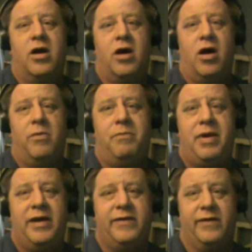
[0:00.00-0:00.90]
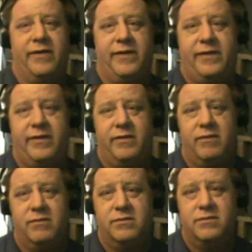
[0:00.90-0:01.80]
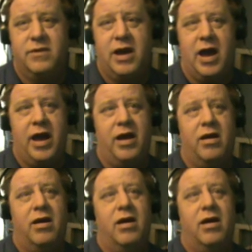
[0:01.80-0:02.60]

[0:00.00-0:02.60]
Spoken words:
called pixels. Okay?